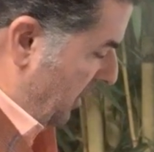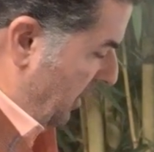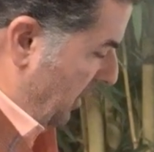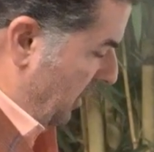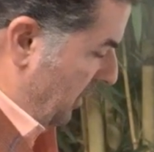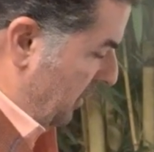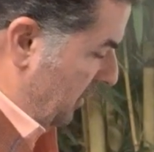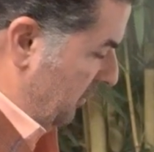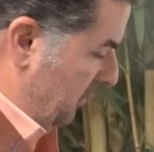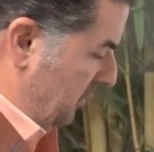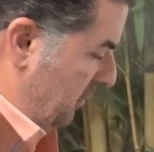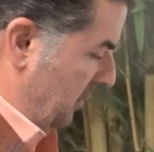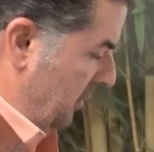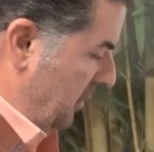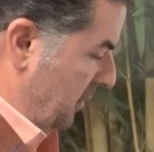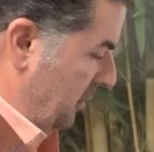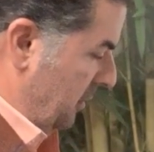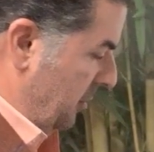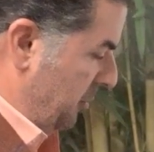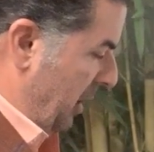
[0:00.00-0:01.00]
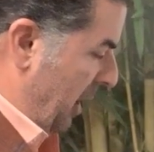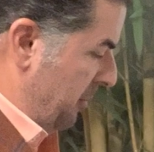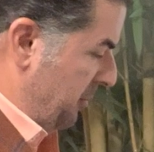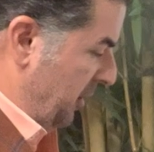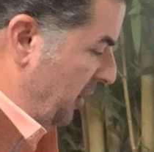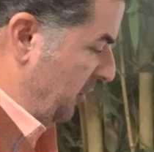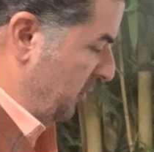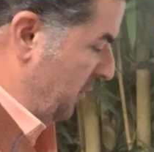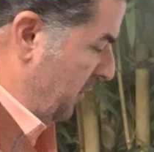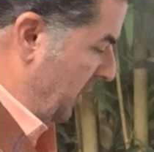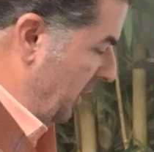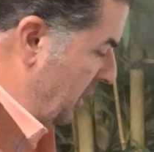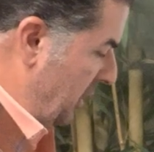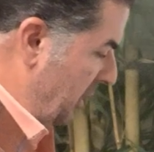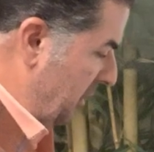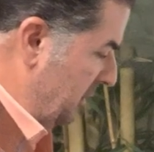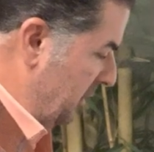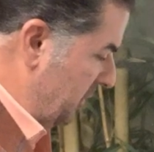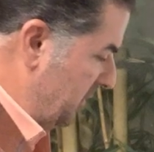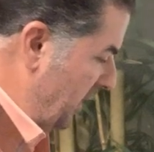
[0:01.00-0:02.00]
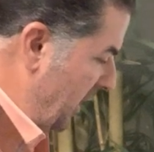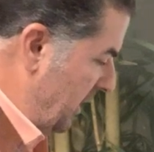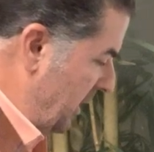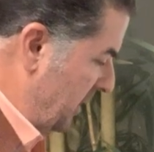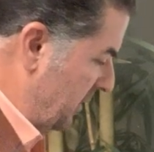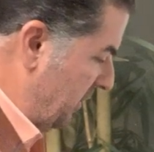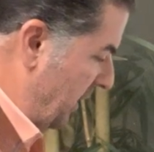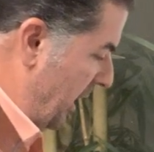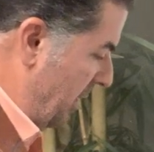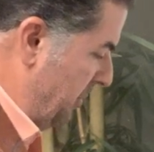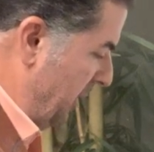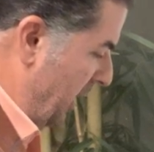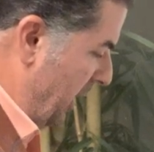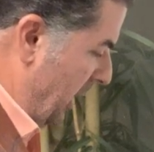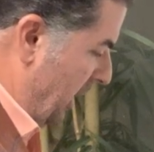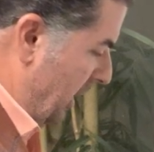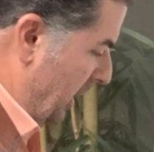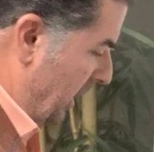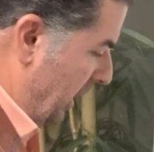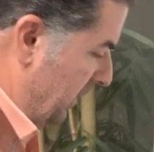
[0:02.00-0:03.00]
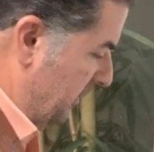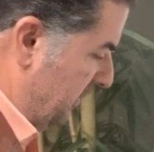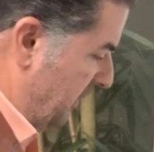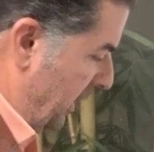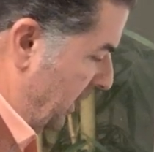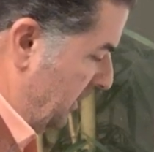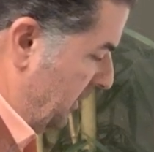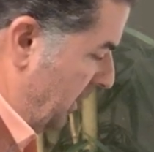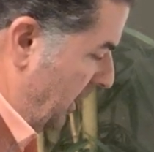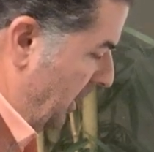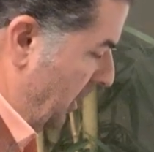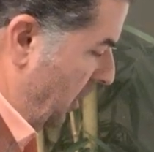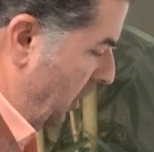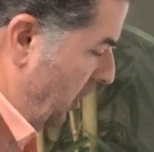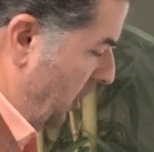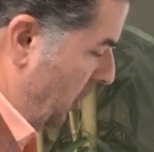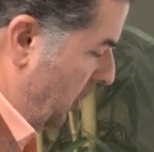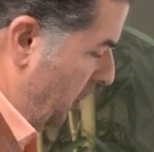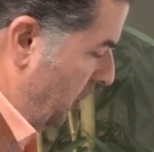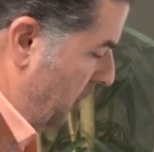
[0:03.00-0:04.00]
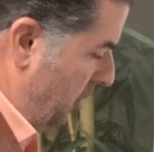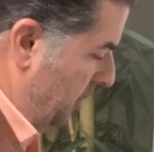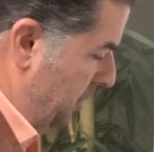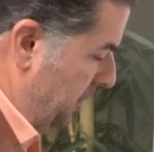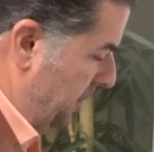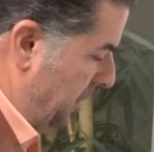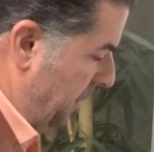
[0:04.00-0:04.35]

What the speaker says: is the property is free and clear. The second type, let's say they owe